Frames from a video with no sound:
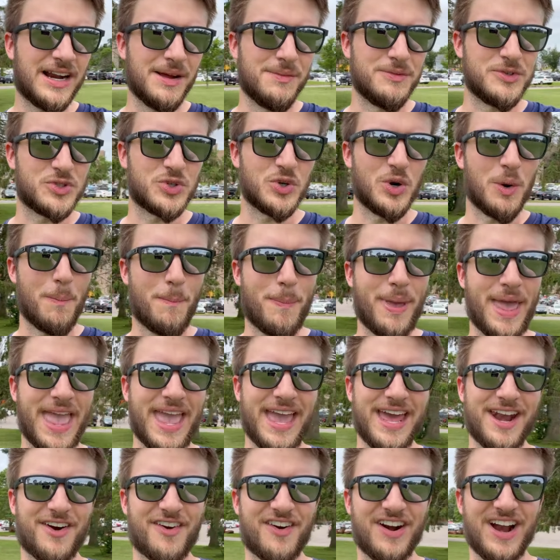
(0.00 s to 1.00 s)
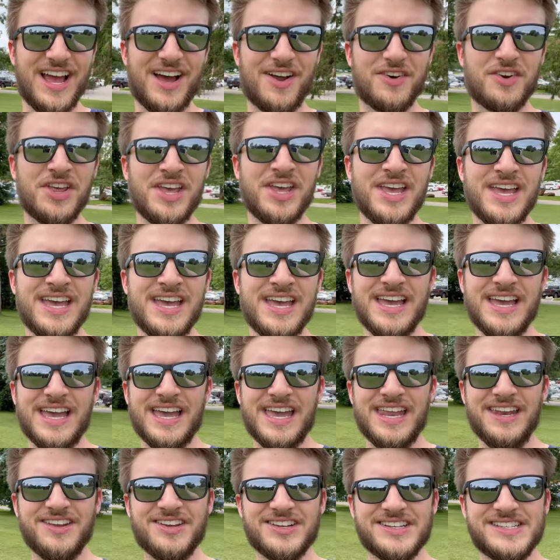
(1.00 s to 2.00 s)
I'm just gonna pan around,
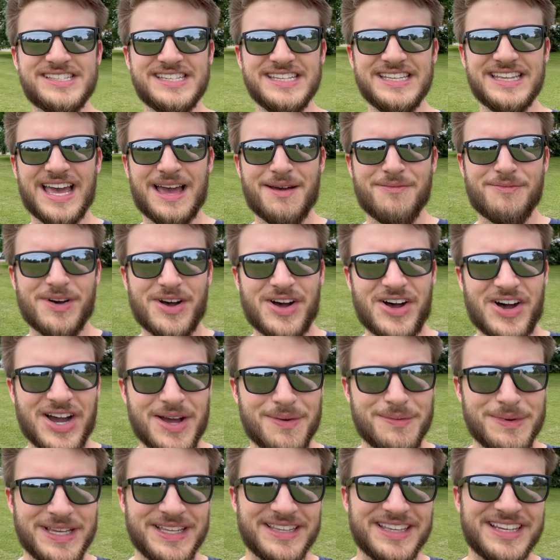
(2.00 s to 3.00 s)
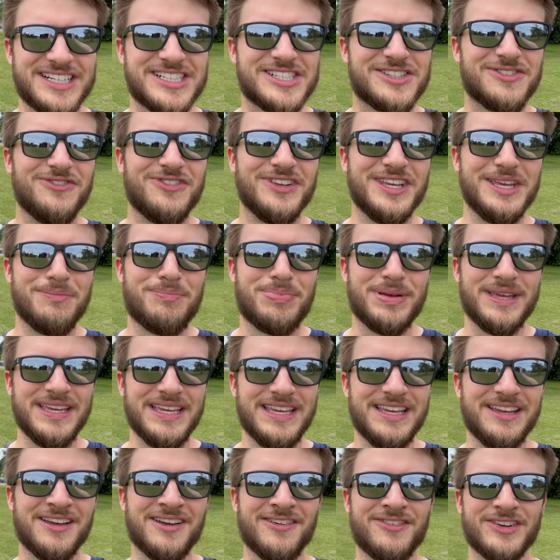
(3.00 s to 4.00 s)
and you can see that behind me. There's
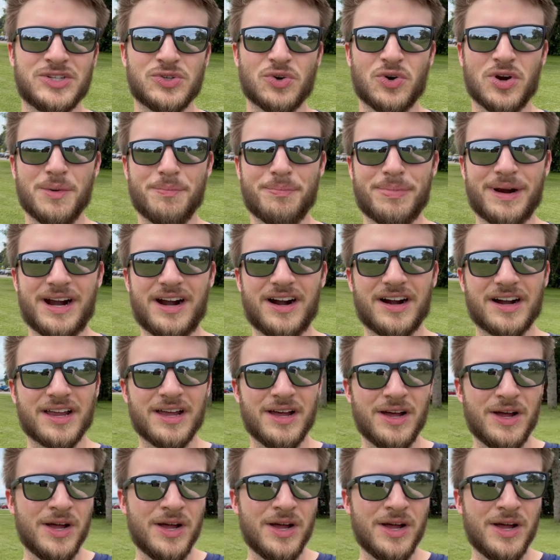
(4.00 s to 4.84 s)
VP, Victoria Park.